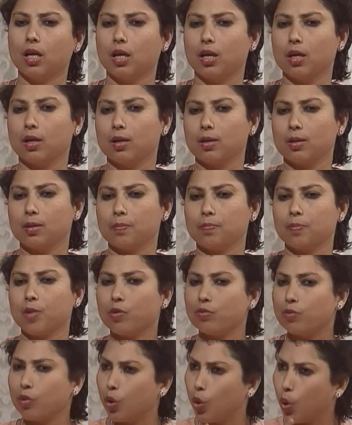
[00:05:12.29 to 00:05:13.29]
uh,
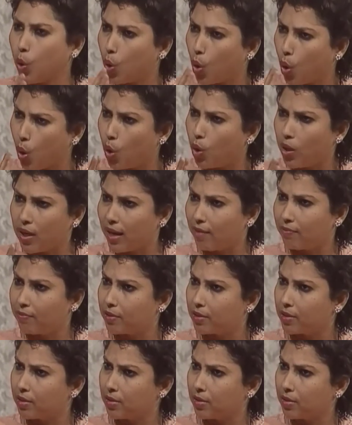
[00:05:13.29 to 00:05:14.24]
of all left